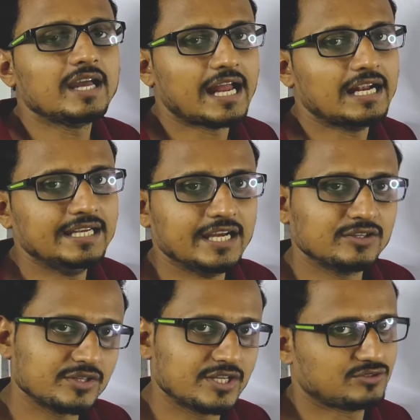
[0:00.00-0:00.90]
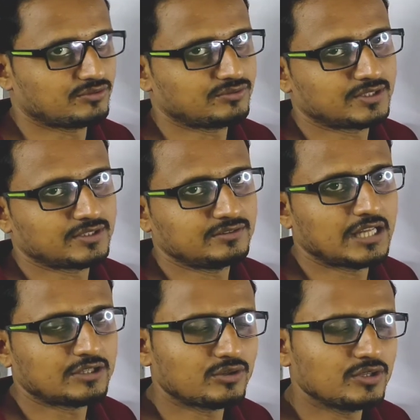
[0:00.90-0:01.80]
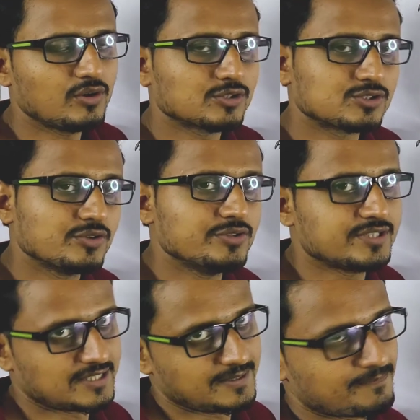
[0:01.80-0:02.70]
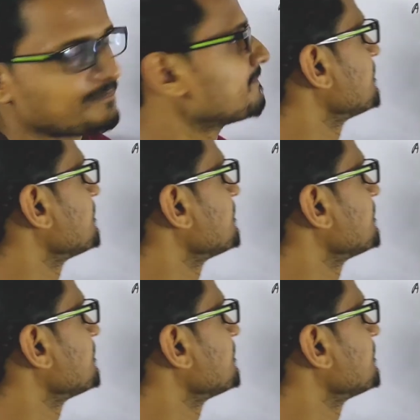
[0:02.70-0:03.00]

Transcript: aldehyde or ketone. That only also we'll see.